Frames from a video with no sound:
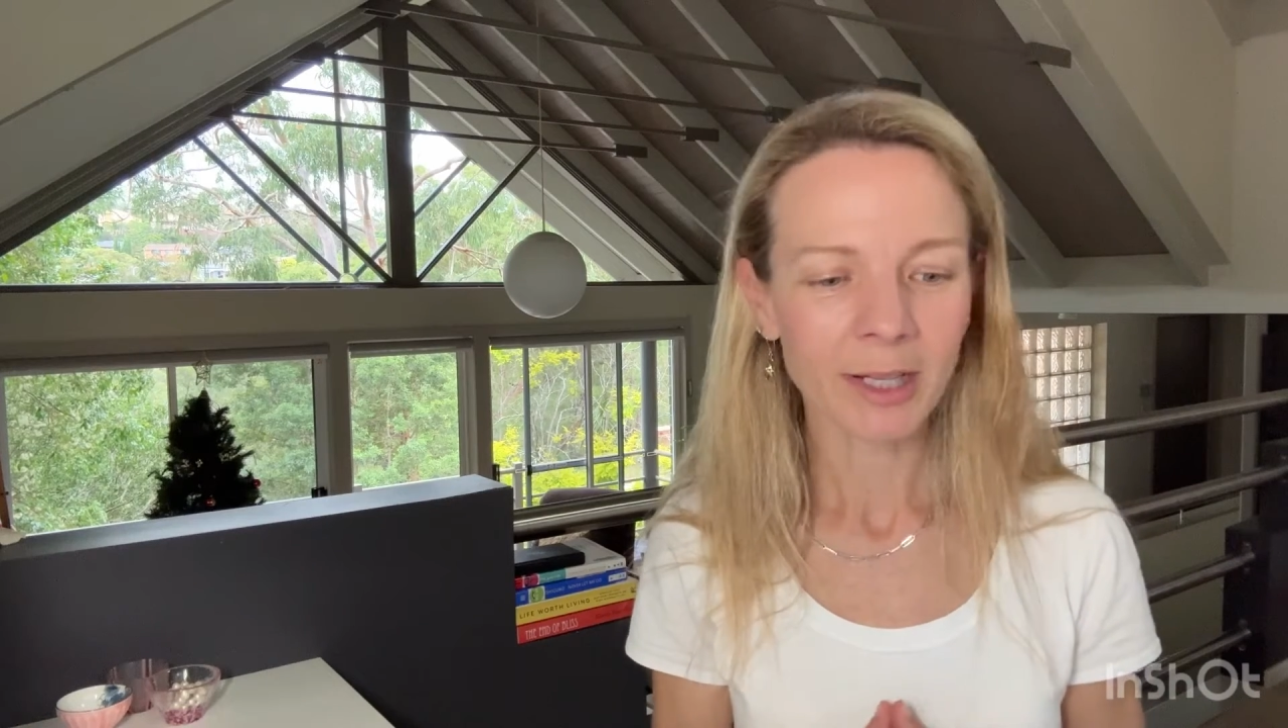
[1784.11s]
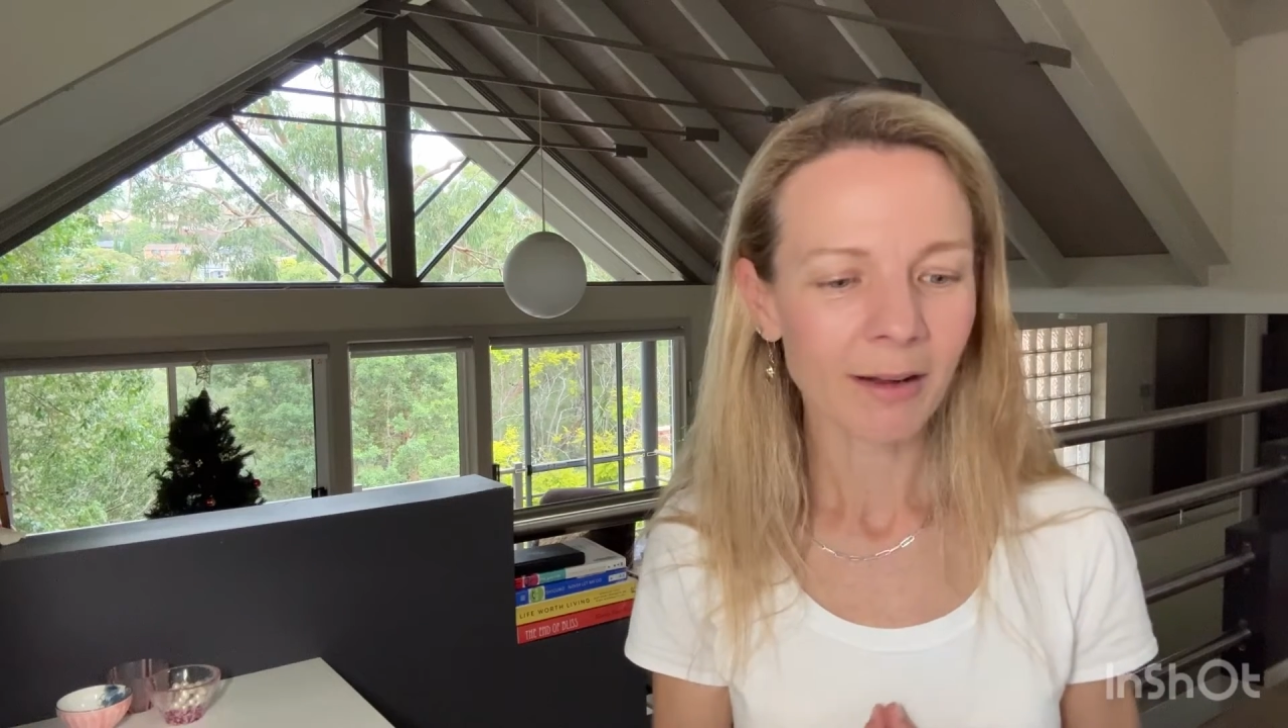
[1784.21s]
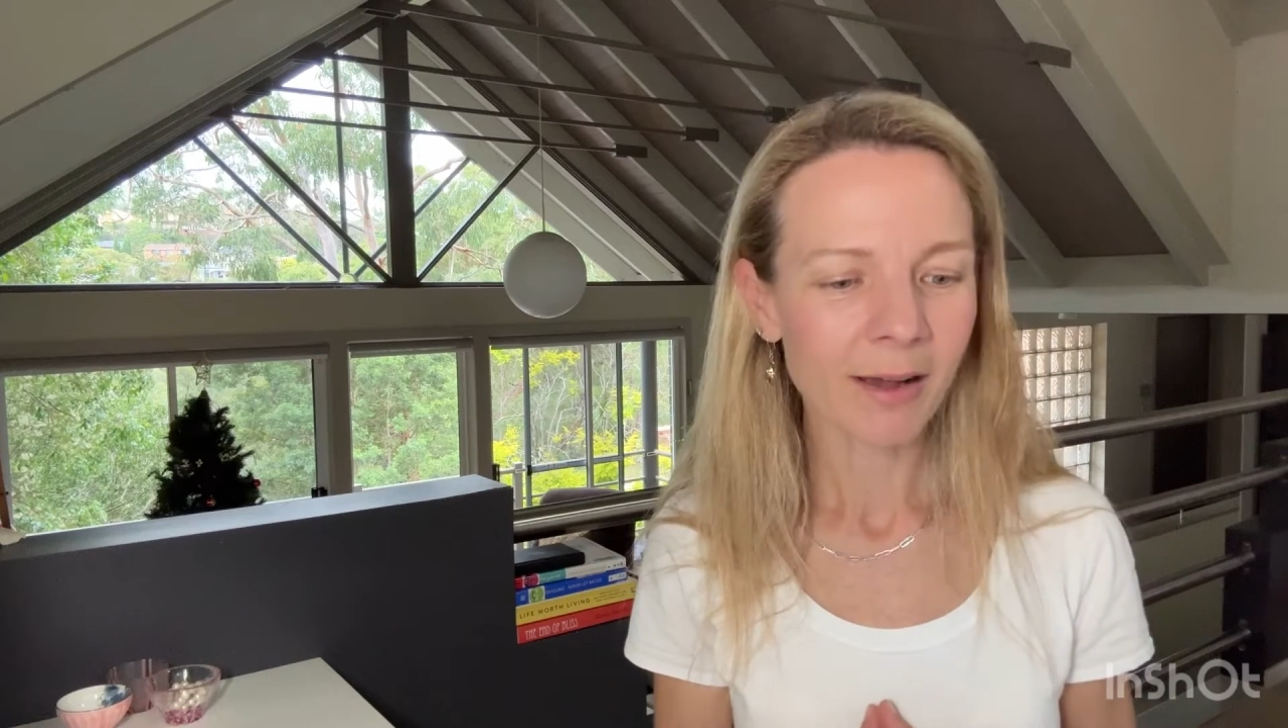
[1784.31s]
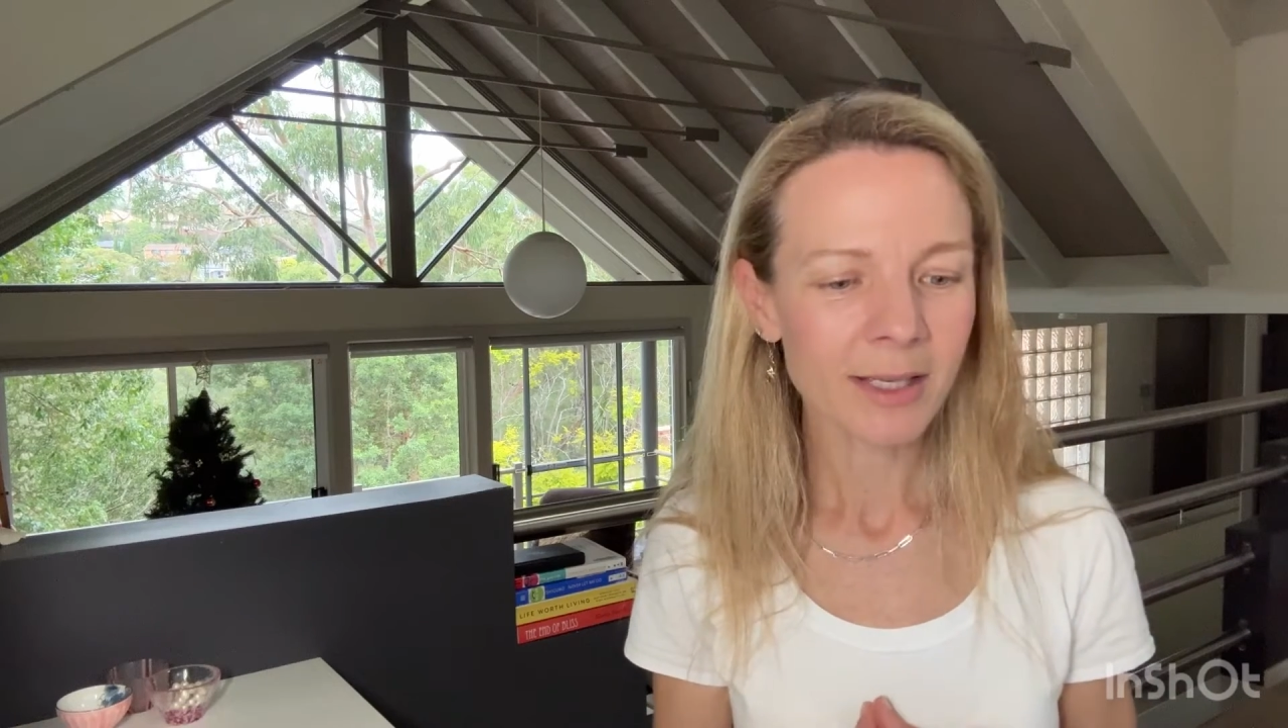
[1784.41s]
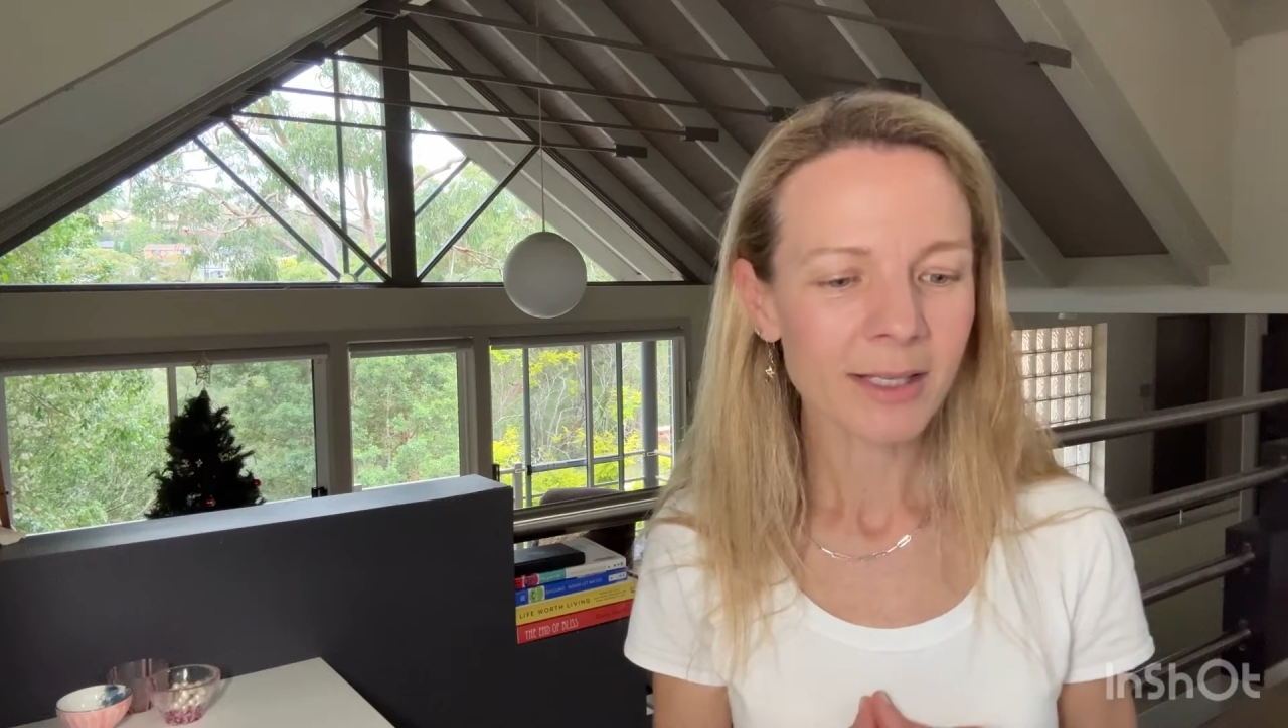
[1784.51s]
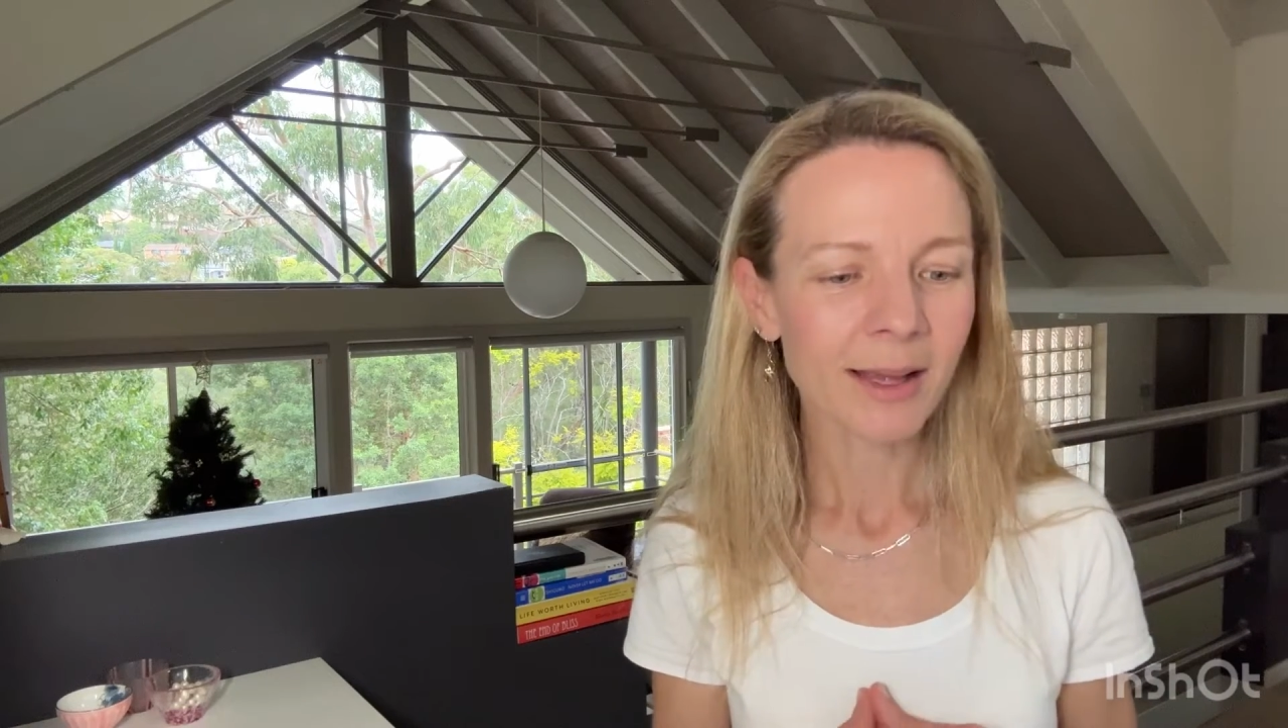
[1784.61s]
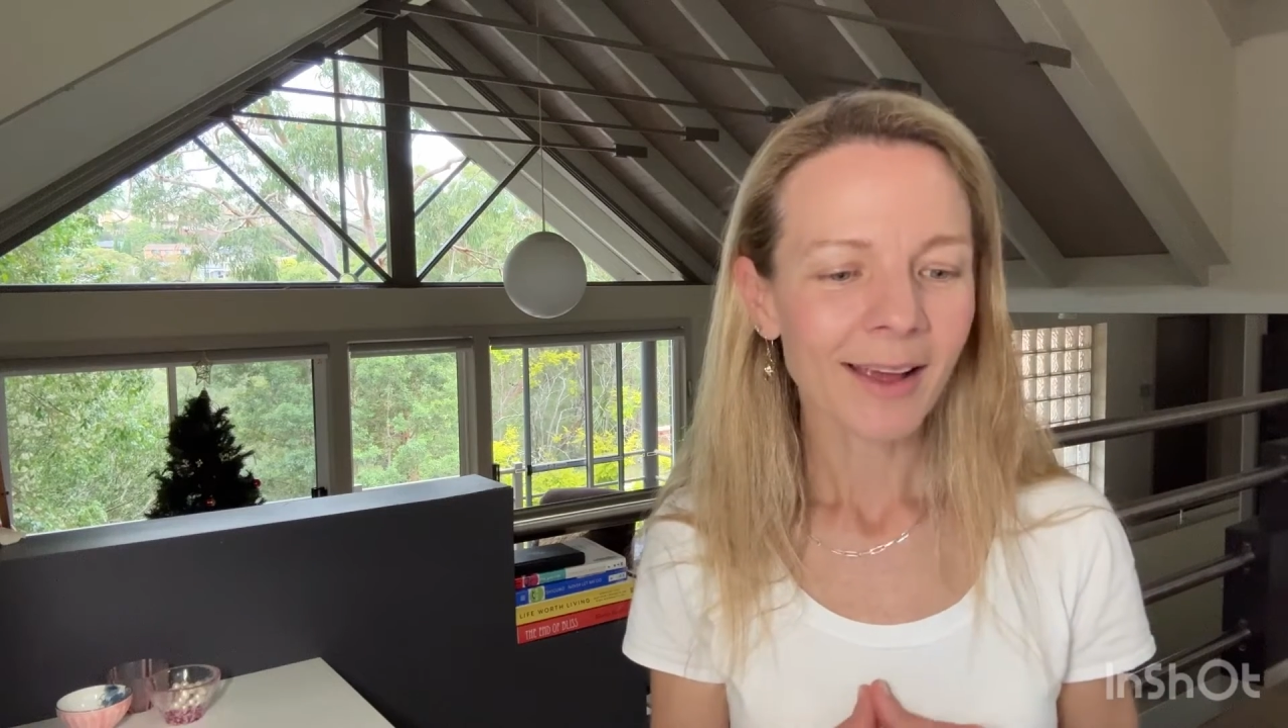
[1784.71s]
nice.